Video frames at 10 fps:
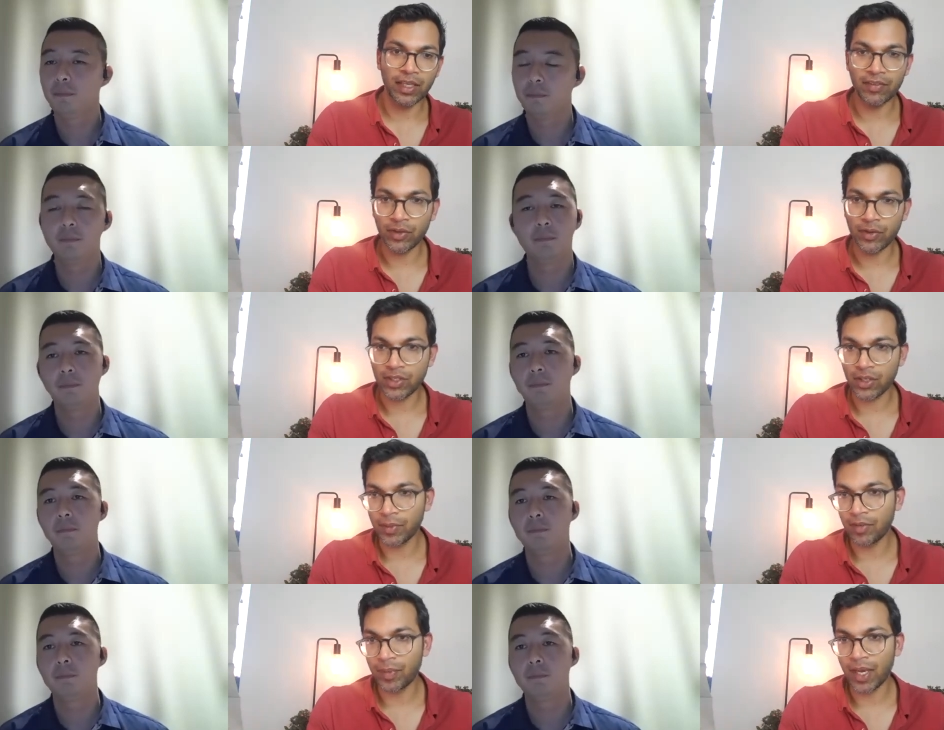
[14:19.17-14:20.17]
Speaker 1: even though he's got a
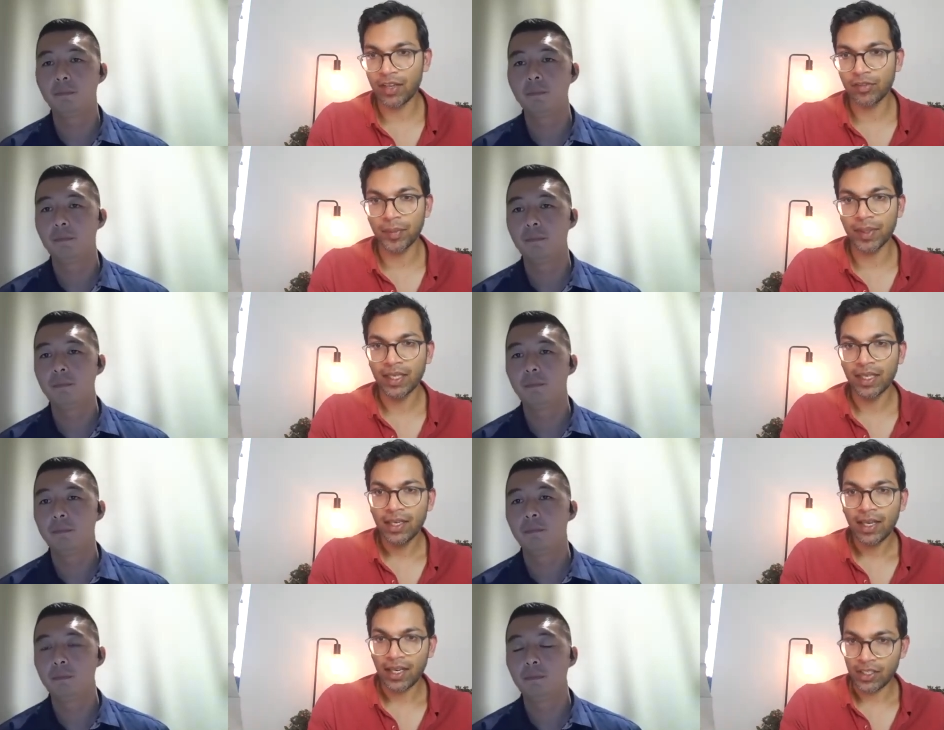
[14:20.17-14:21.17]
bit of pain from it,
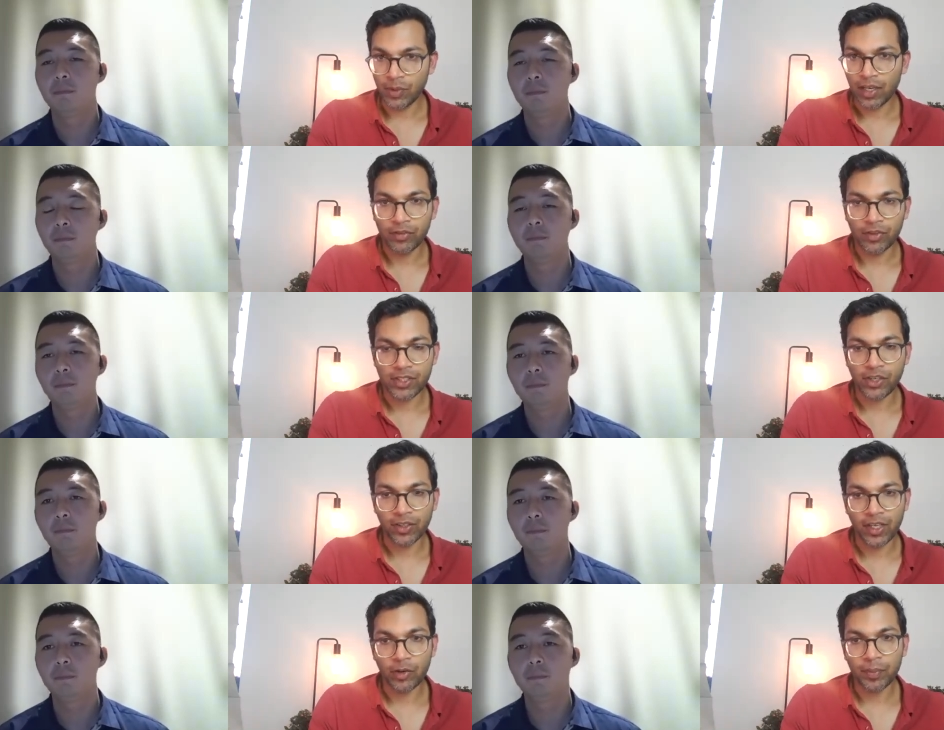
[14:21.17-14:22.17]
and he's ready for his
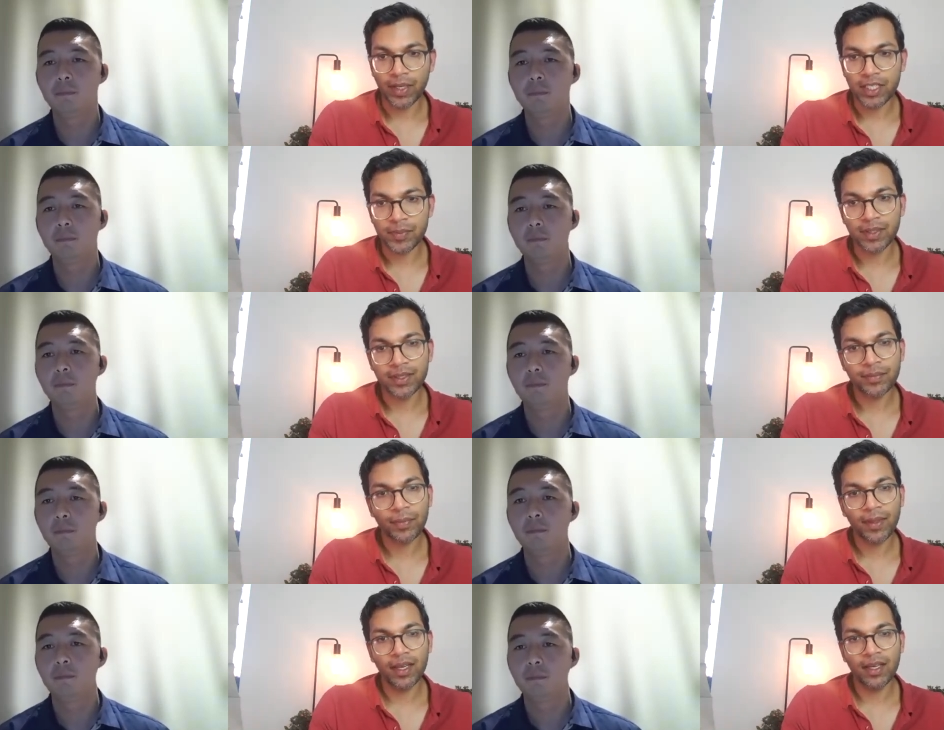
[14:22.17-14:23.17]
total knee replacement.
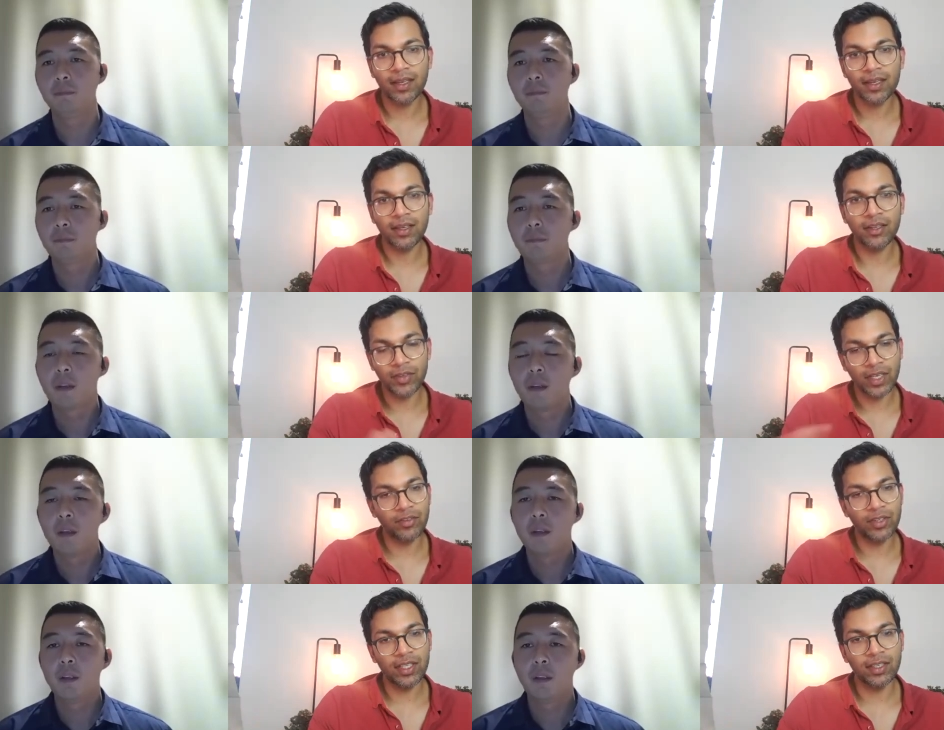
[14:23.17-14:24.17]
Uh, you've done
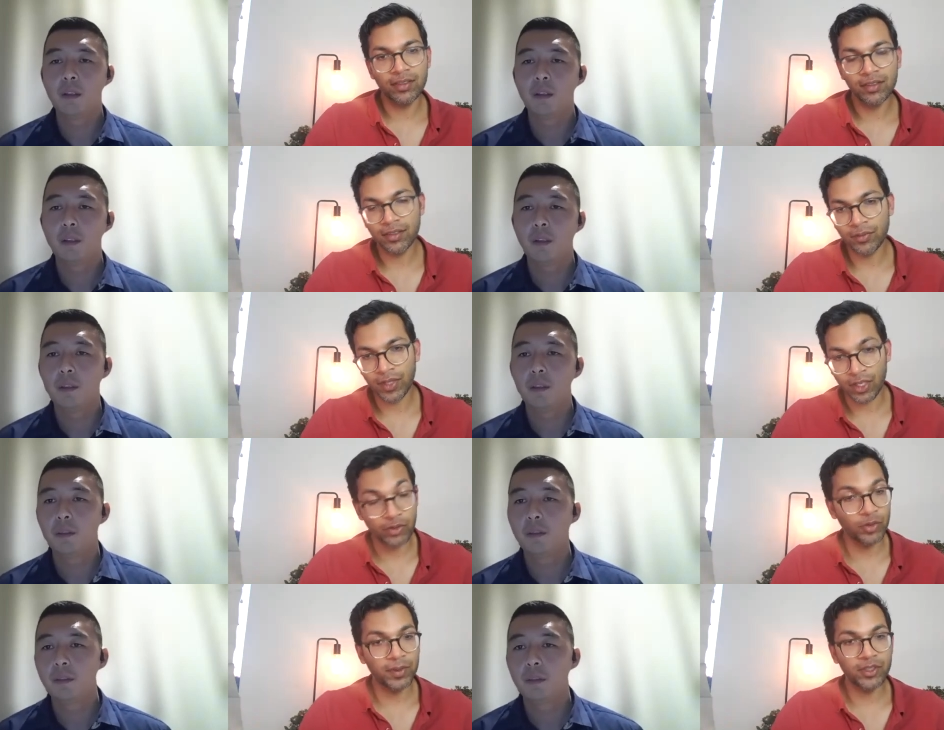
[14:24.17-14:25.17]
everything that
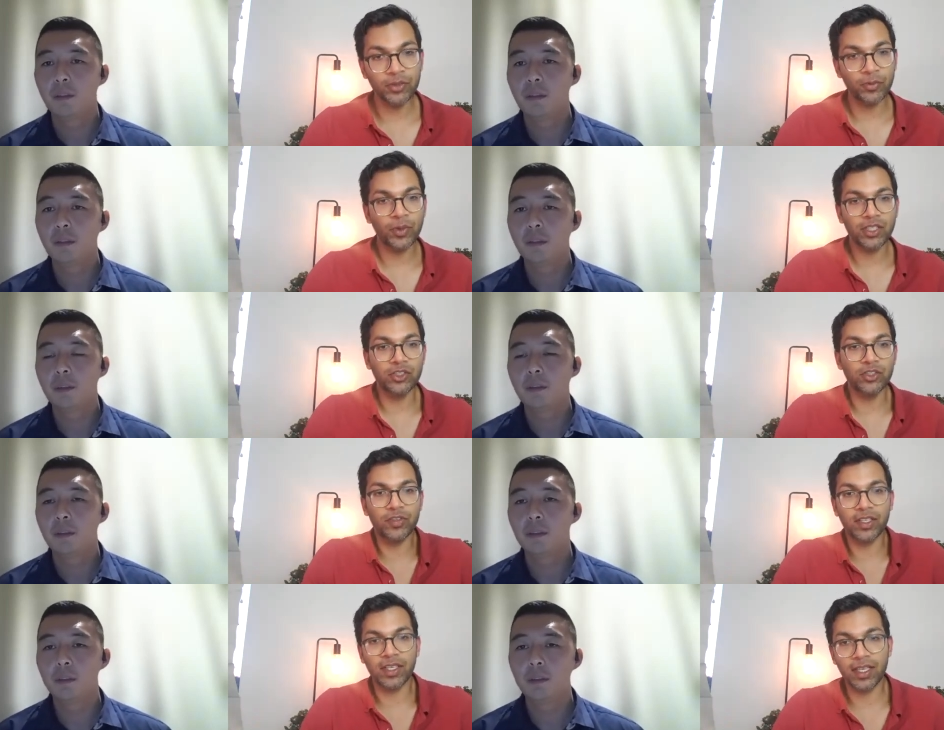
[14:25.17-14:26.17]
you normally
Speaker 2: do. What do you do
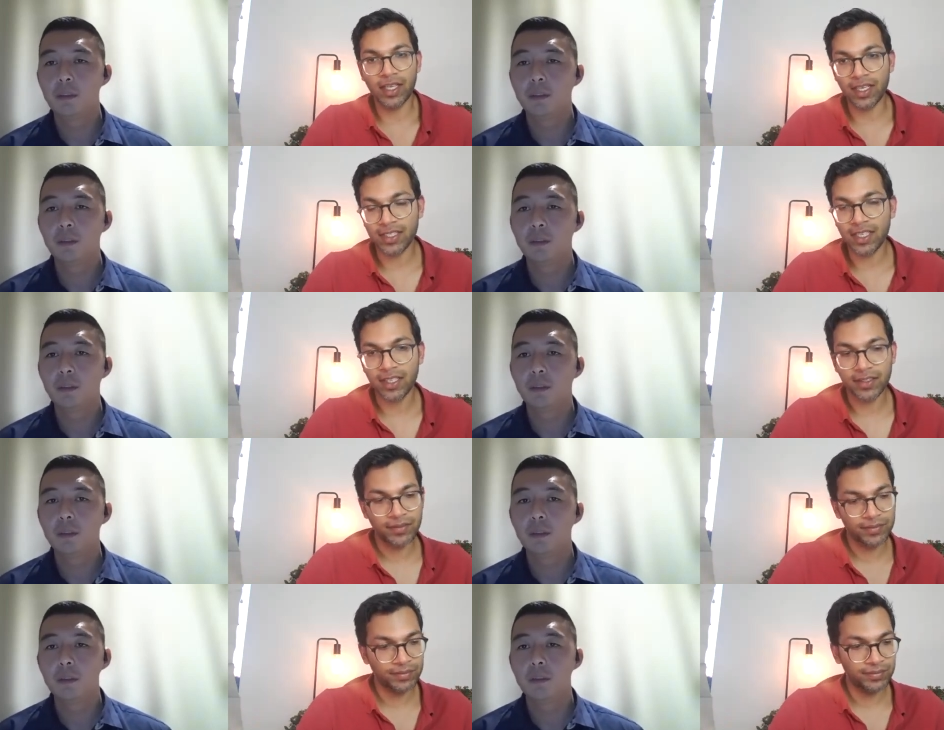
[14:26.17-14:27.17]
for your anesthetic?
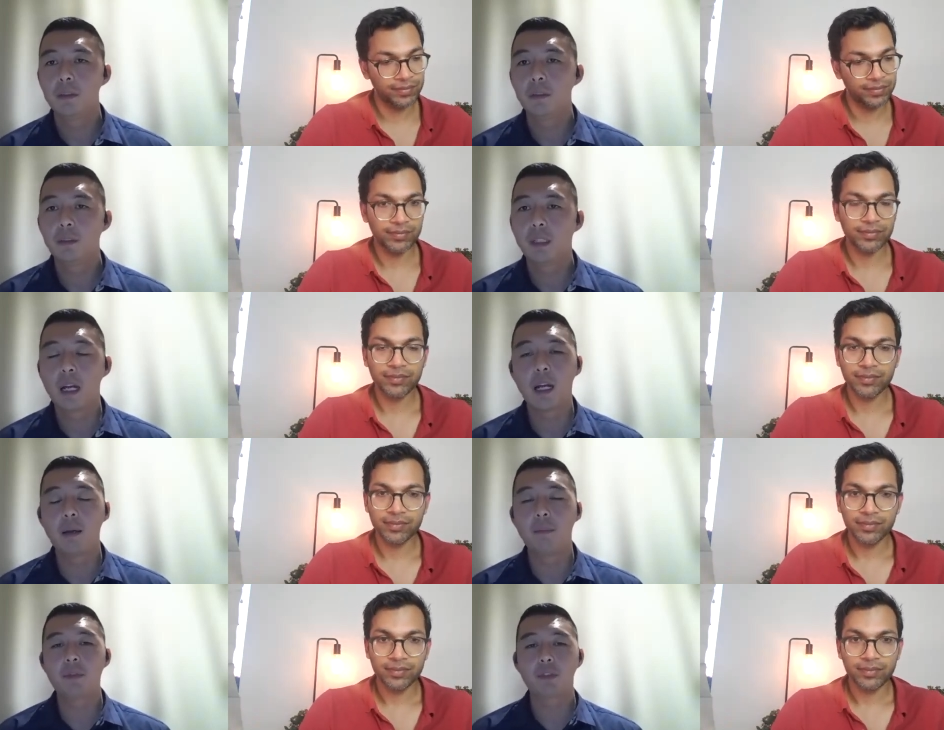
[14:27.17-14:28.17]

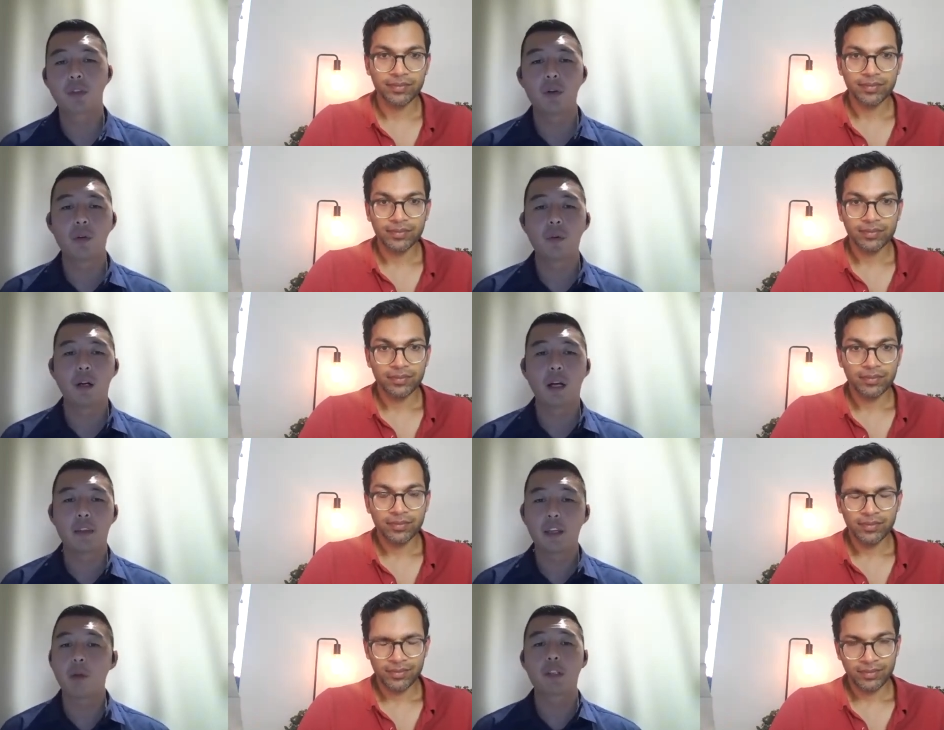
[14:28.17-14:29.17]
Um, so I
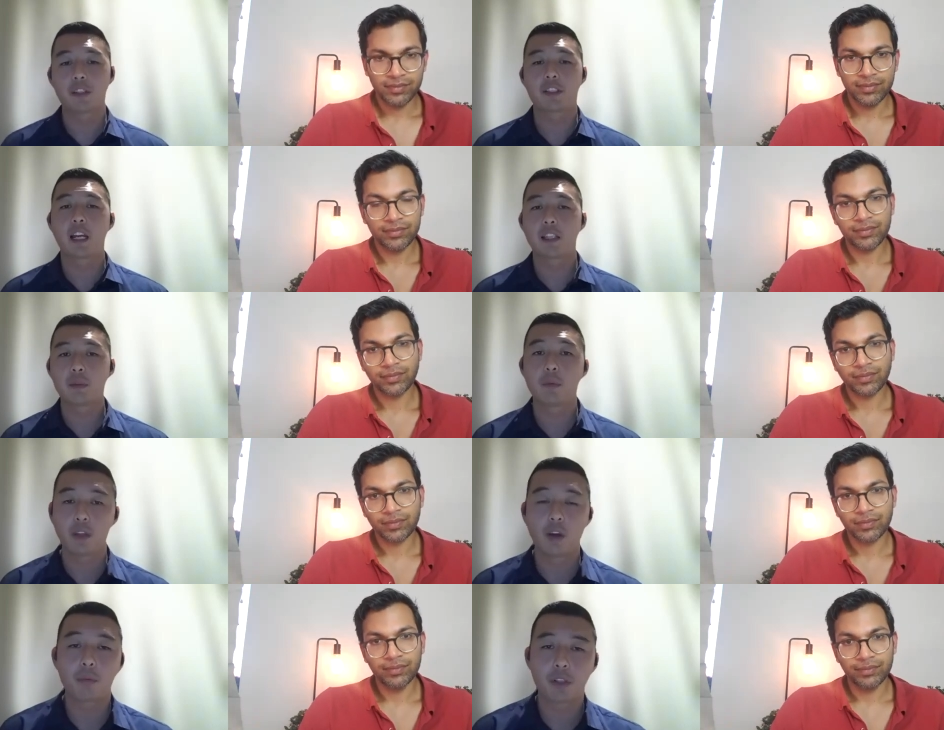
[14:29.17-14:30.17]
think I would discuss some of
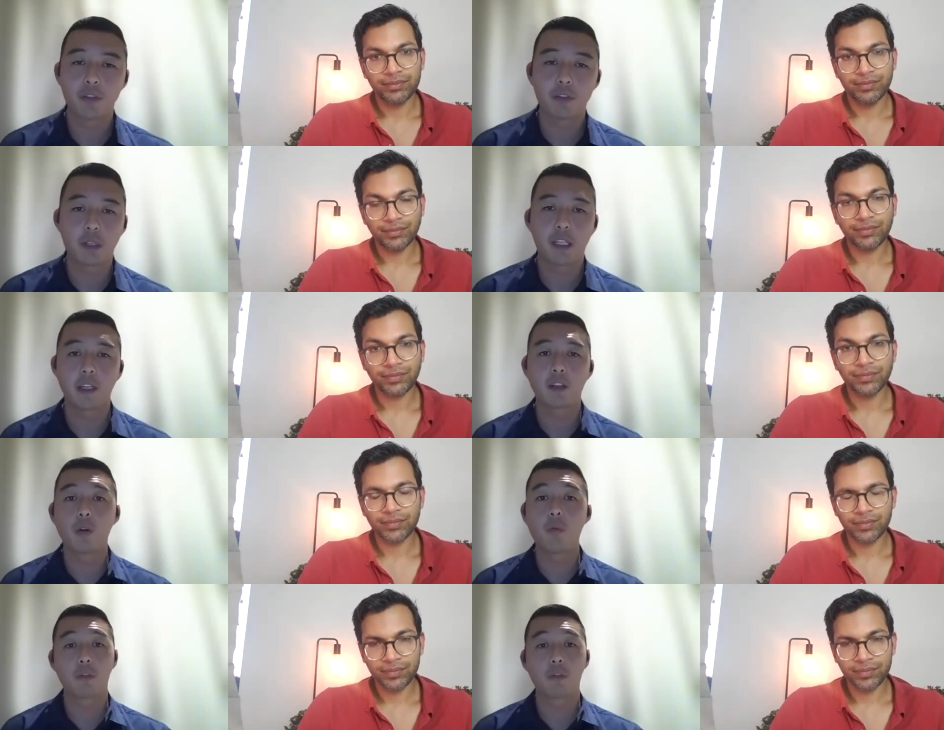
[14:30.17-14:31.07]
the options. We can go with